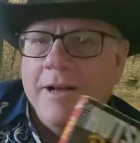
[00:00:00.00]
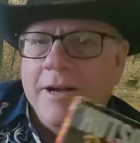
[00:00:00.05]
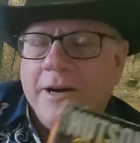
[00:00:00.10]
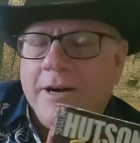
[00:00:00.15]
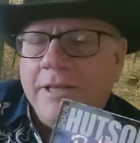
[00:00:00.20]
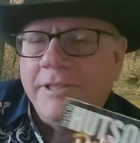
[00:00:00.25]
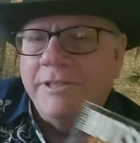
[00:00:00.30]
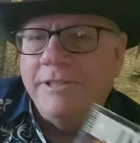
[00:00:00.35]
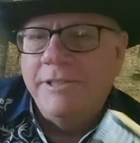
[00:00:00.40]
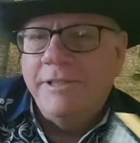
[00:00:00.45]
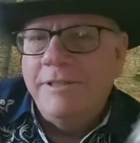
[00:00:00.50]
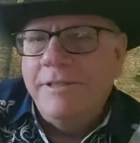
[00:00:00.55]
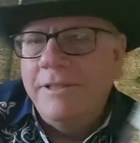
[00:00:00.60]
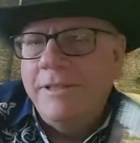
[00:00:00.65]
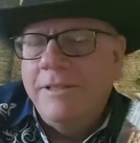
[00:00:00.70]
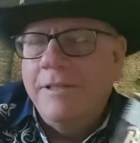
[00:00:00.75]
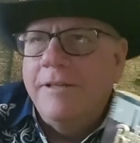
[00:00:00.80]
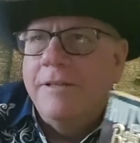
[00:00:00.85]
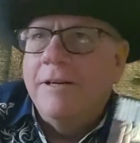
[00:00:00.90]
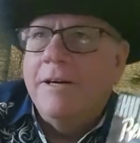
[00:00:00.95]

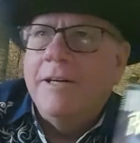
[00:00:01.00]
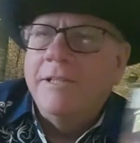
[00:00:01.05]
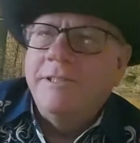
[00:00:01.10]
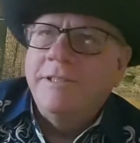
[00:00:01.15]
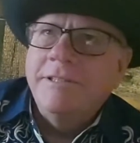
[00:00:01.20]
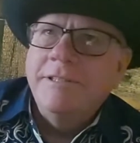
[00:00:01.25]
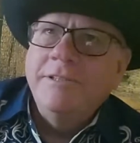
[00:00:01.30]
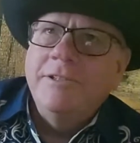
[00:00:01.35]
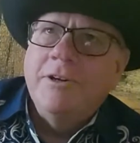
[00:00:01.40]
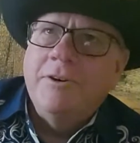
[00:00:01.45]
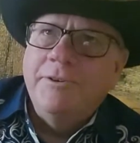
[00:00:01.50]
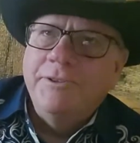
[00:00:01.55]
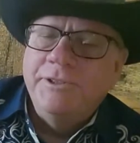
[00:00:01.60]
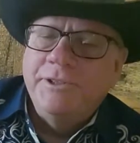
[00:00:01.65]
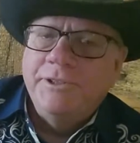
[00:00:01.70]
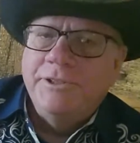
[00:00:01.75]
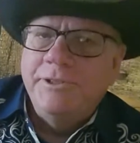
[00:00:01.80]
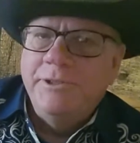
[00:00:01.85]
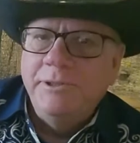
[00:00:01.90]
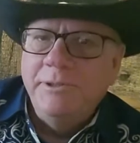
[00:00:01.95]
Hutson
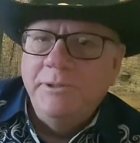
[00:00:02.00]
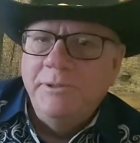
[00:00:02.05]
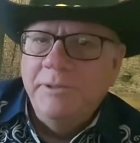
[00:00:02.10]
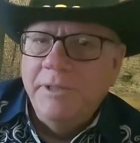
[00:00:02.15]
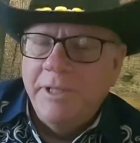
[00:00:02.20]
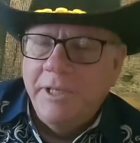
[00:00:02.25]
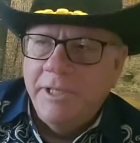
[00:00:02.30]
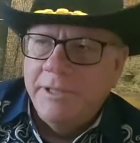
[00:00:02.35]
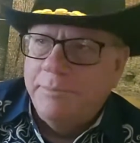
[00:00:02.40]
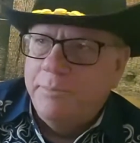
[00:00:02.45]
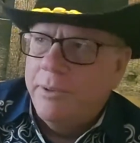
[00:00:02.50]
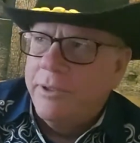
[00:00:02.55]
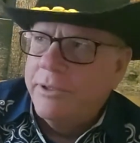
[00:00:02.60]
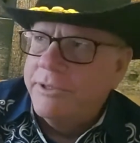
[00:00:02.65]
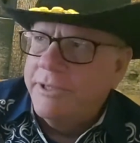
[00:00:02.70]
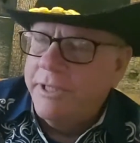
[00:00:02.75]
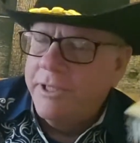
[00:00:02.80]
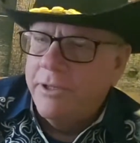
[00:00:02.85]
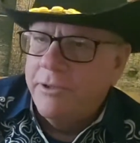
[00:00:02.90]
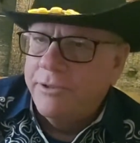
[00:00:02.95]
goes to, in his
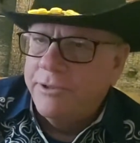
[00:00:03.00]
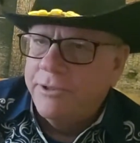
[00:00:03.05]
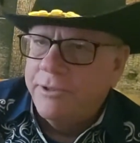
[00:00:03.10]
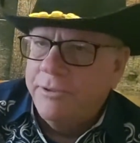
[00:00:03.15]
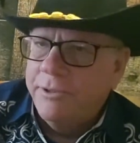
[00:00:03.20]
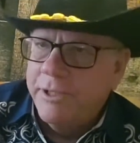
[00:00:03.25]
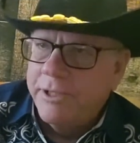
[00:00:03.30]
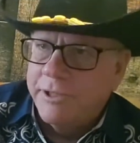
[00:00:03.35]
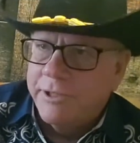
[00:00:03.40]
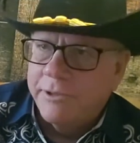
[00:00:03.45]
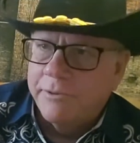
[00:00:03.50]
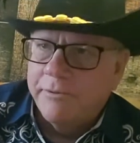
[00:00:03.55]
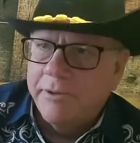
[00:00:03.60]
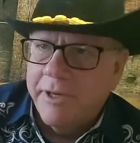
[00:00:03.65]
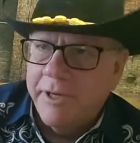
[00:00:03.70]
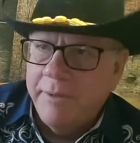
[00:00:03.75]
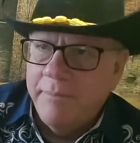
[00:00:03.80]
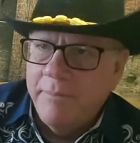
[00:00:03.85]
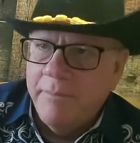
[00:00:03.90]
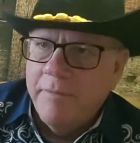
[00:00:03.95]
books, he goes to an
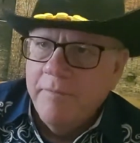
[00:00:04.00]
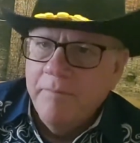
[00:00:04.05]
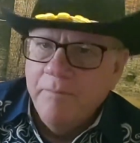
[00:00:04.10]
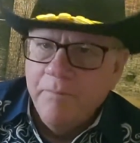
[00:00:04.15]
extreme